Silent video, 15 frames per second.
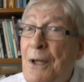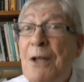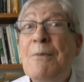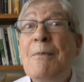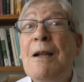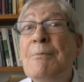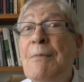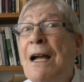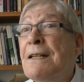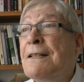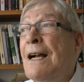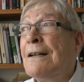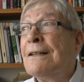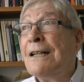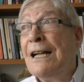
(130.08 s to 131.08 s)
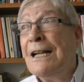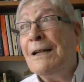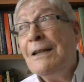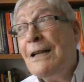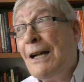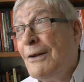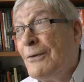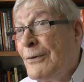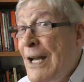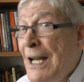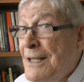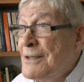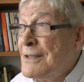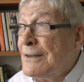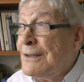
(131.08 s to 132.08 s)
although my, my younger uh,
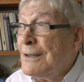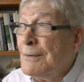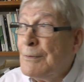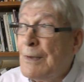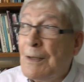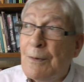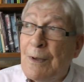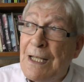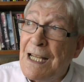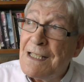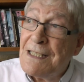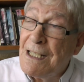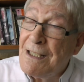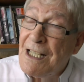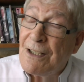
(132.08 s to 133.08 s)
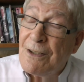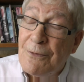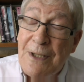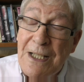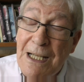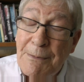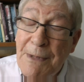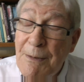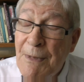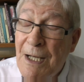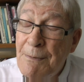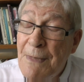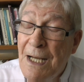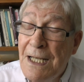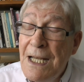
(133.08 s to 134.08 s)
friends, uh, well, well, I say younger friends, I mean
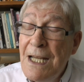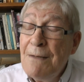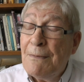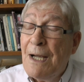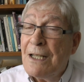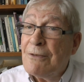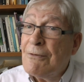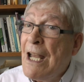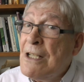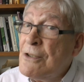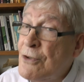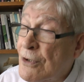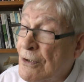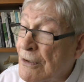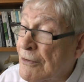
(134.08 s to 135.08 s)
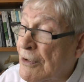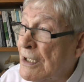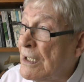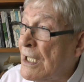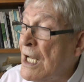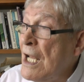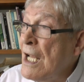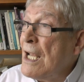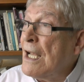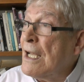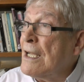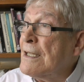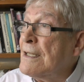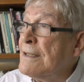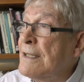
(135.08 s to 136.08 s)
my my my grandchildren,
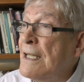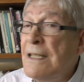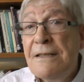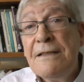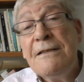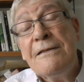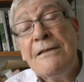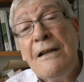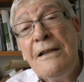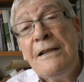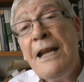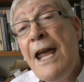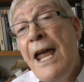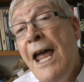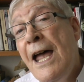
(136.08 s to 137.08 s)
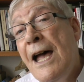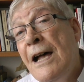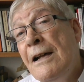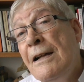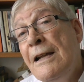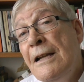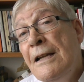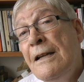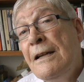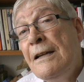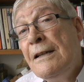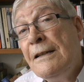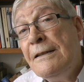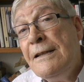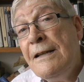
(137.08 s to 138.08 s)
uh, they didn't turn a hair.
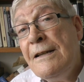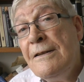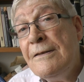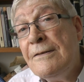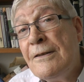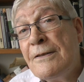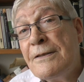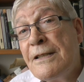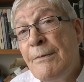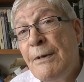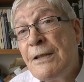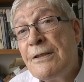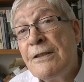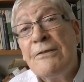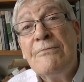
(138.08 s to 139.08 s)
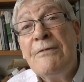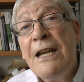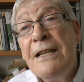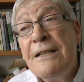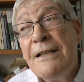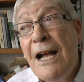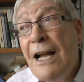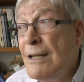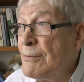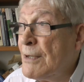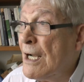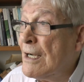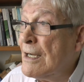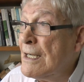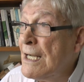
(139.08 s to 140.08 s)
No, not so much as a raised
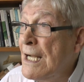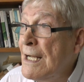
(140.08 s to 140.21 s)
eyebrow.